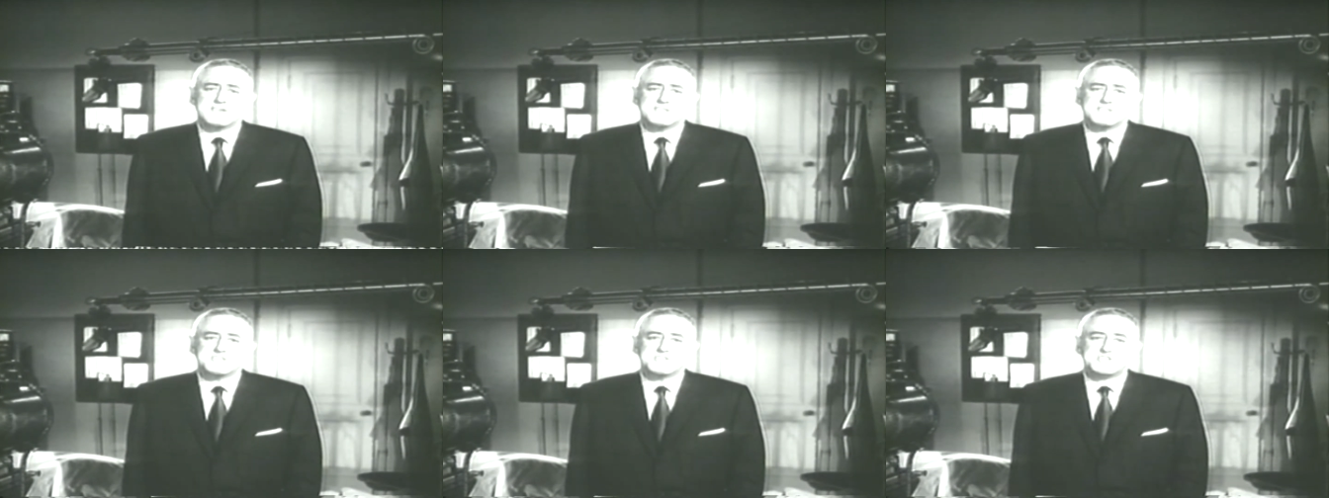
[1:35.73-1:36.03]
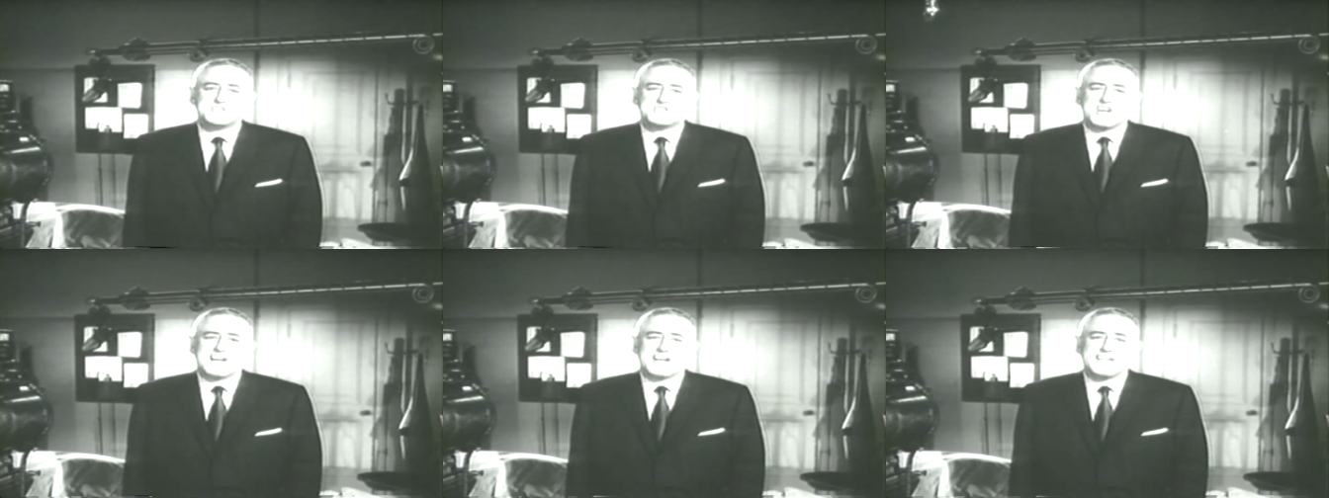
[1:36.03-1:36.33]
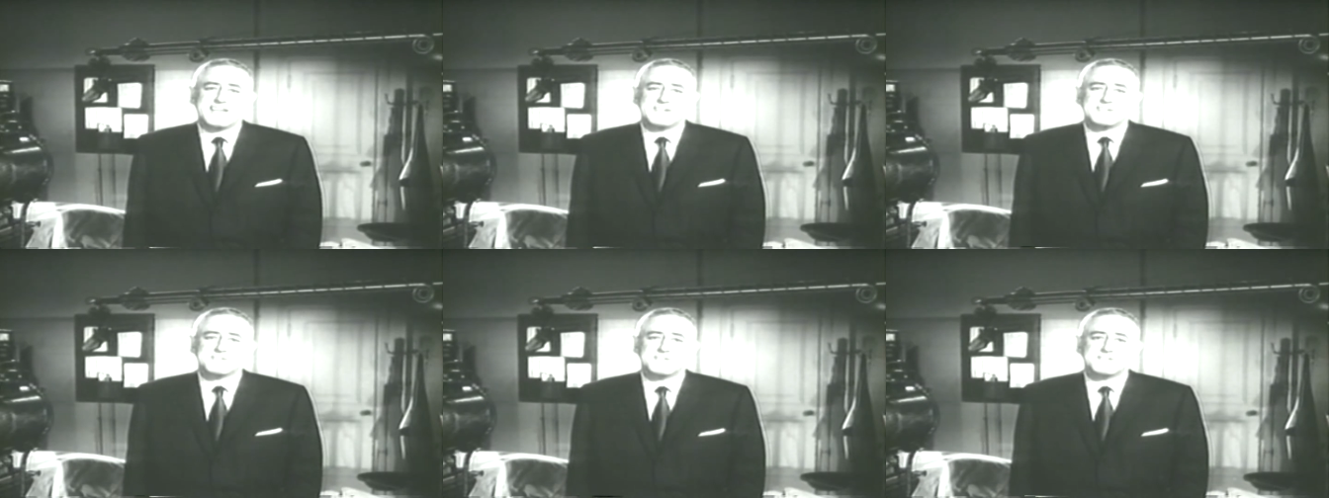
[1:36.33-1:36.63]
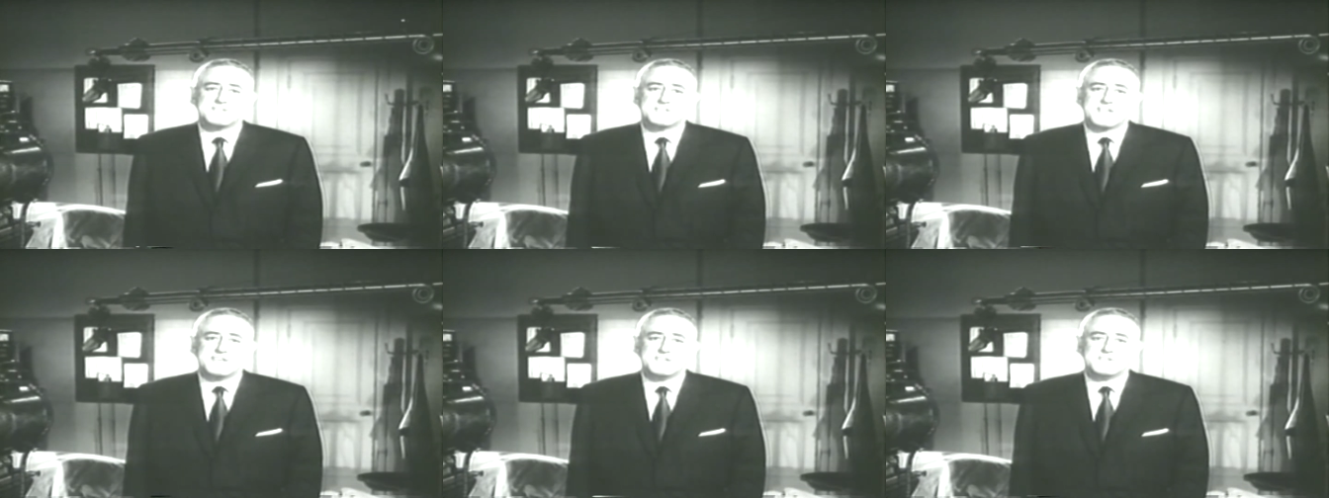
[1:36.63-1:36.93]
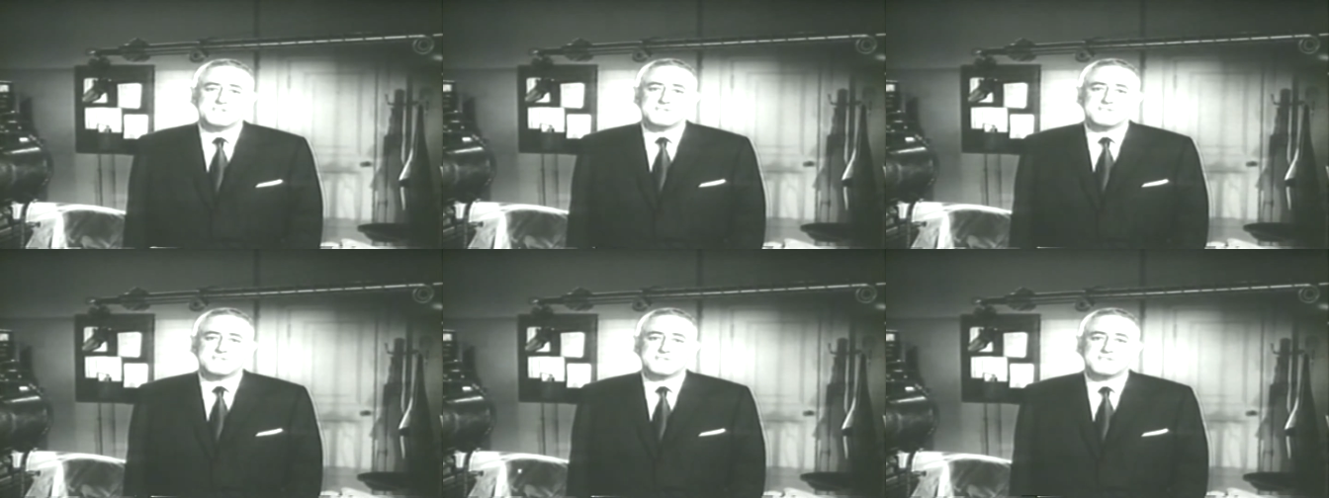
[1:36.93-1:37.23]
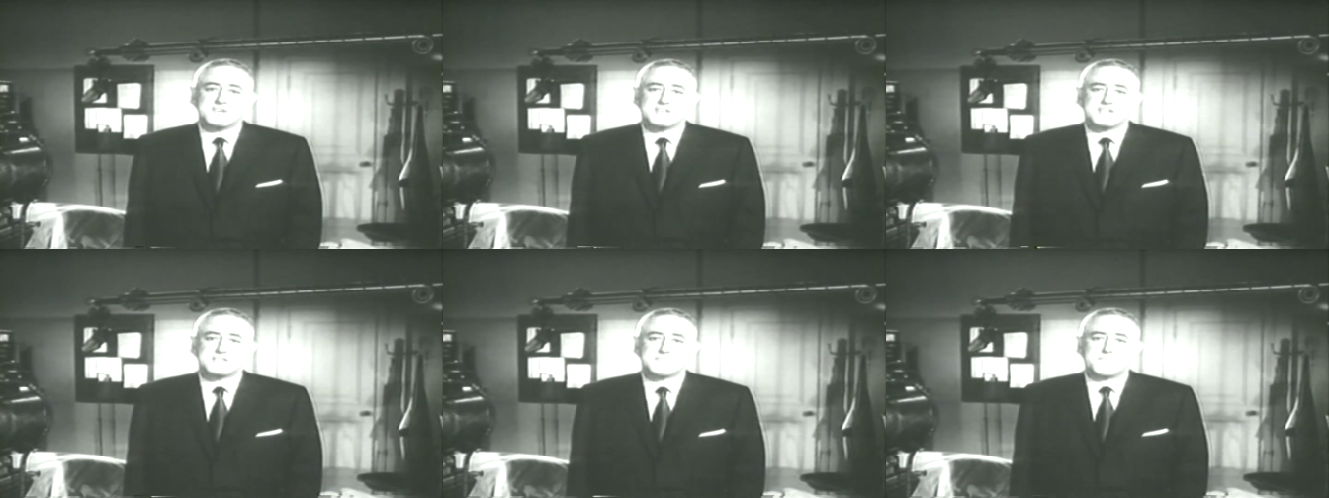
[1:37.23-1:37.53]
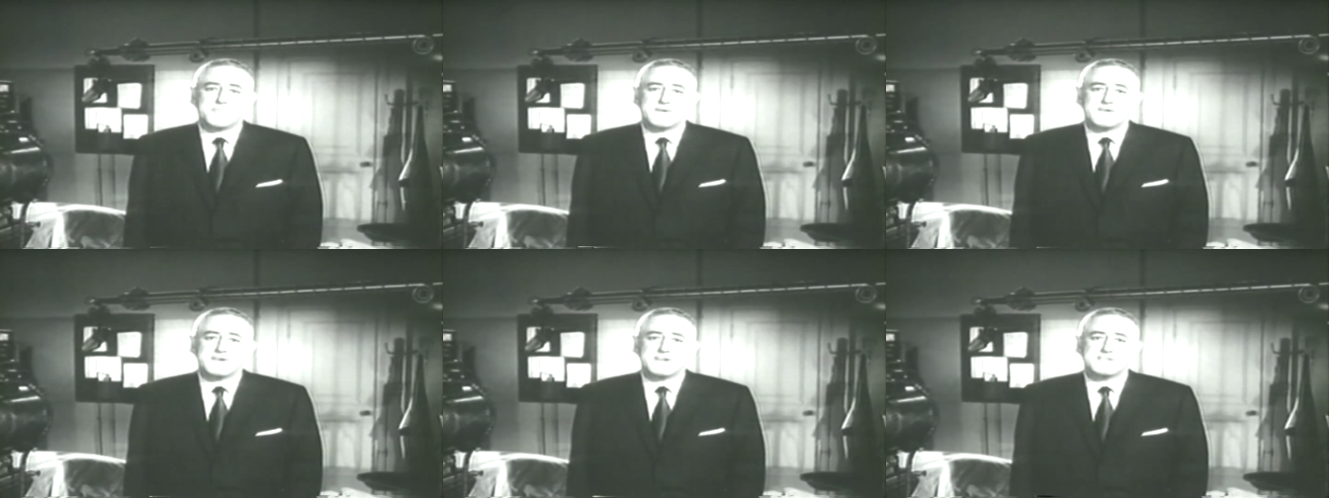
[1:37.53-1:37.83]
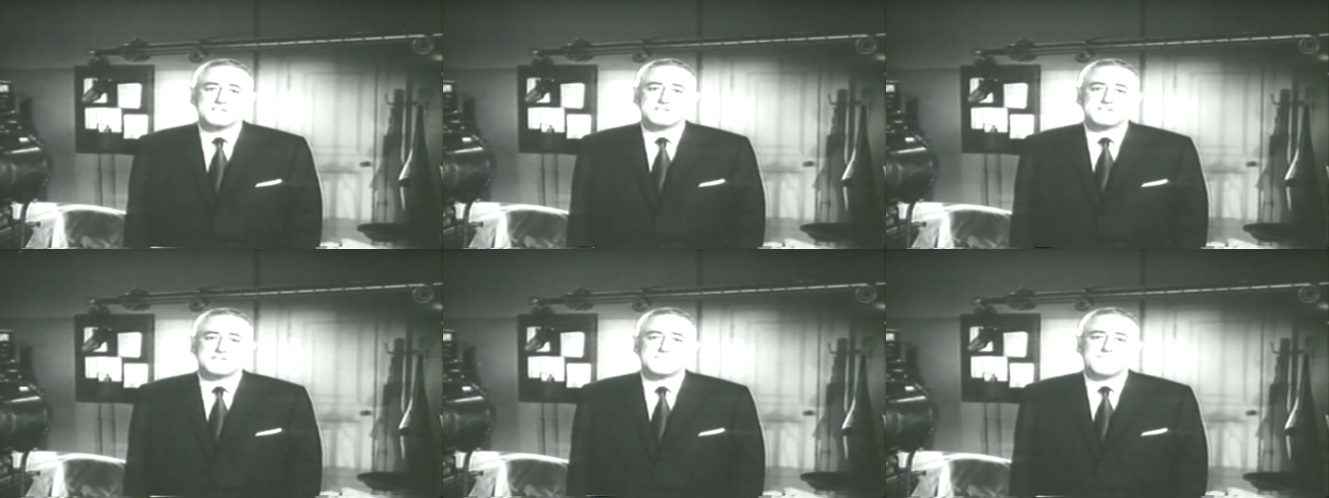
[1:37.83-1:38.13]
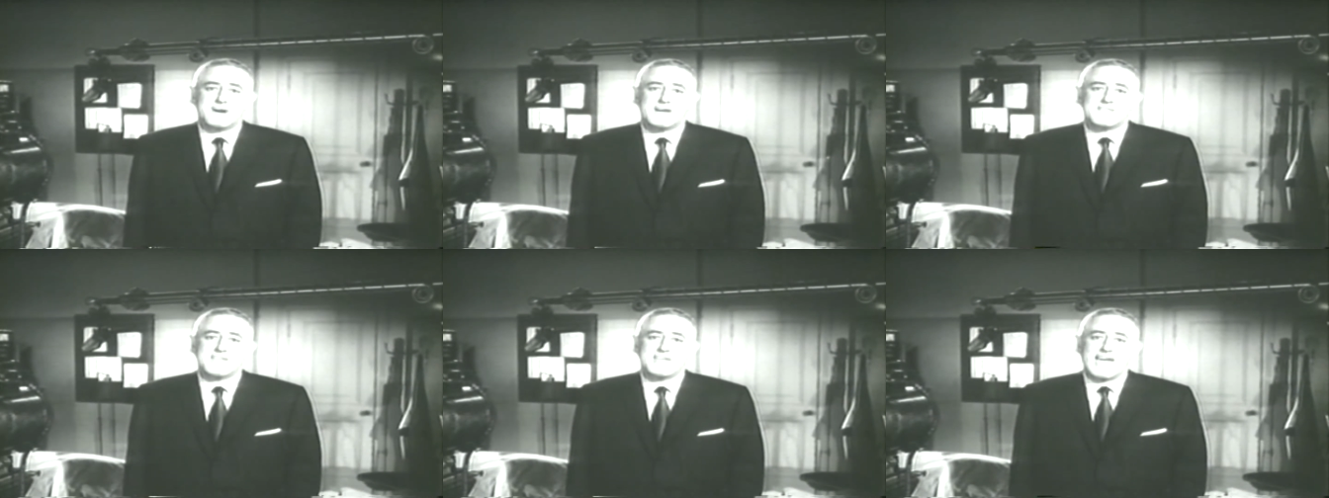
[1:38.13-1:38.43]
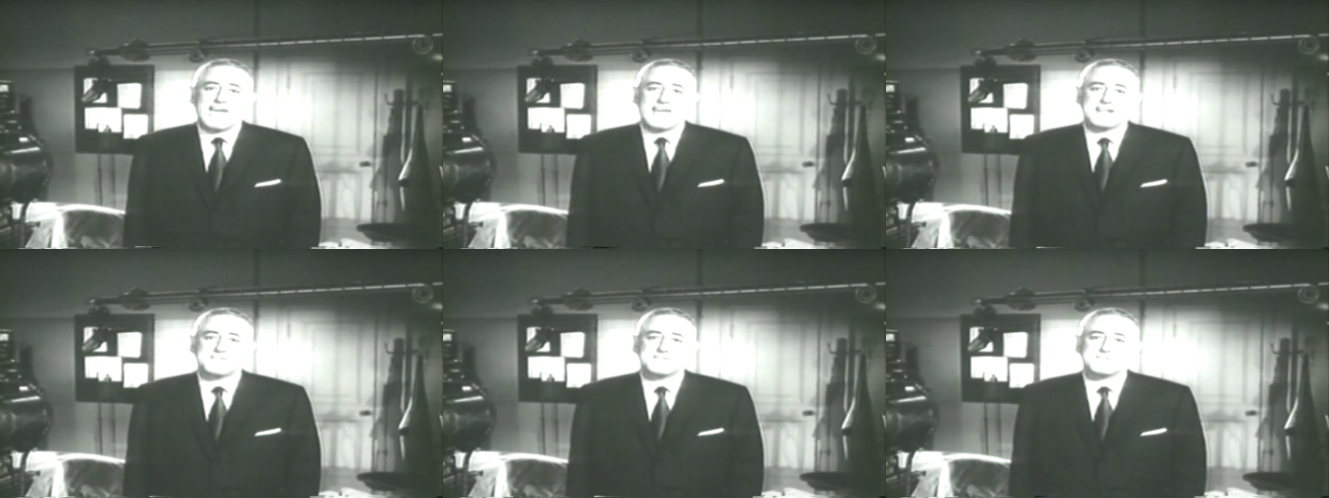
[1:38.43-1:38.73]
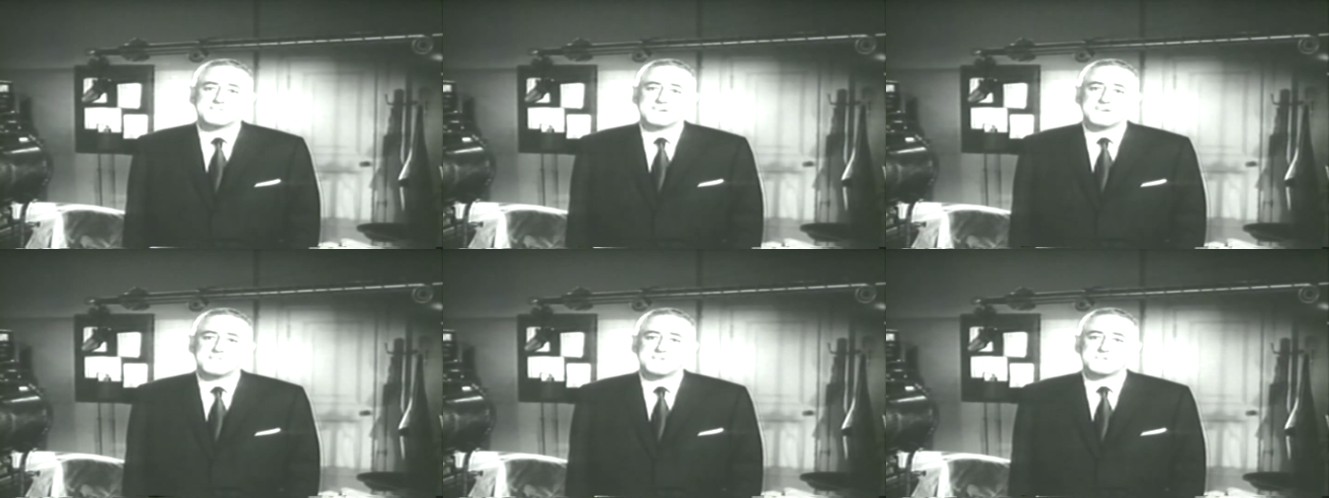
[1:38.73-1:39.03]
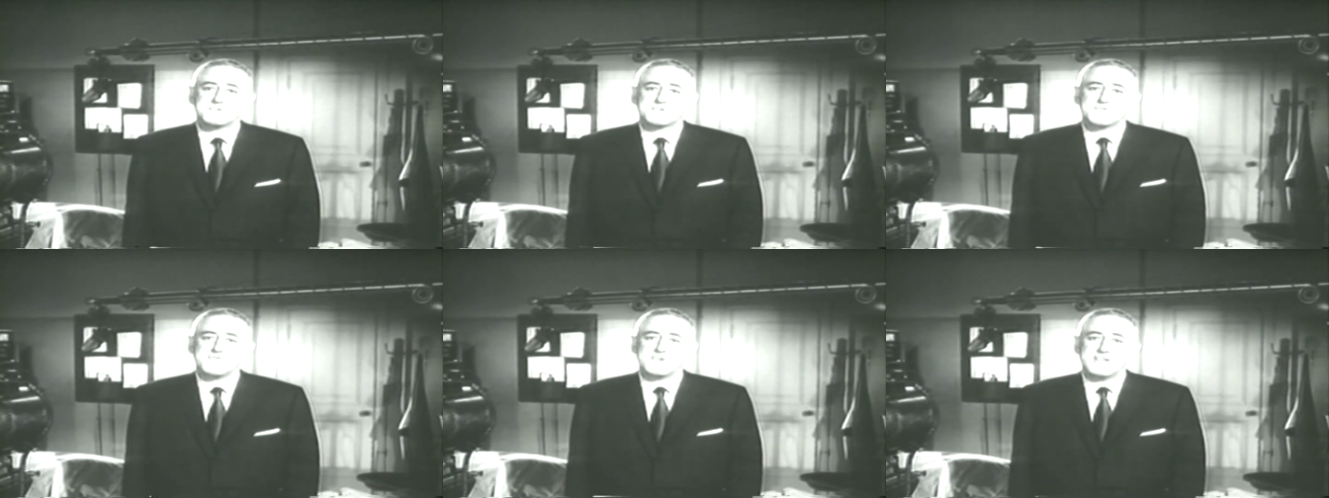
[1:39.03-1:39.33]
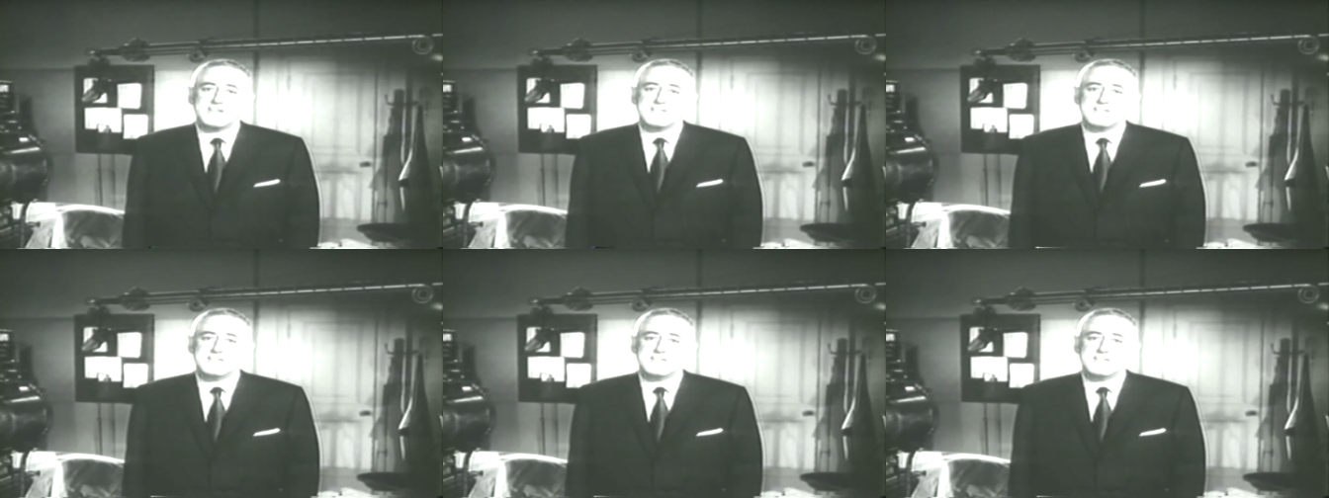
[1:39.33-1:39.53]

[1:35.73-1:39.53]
the shocking sensations experienced by the actors on the screen.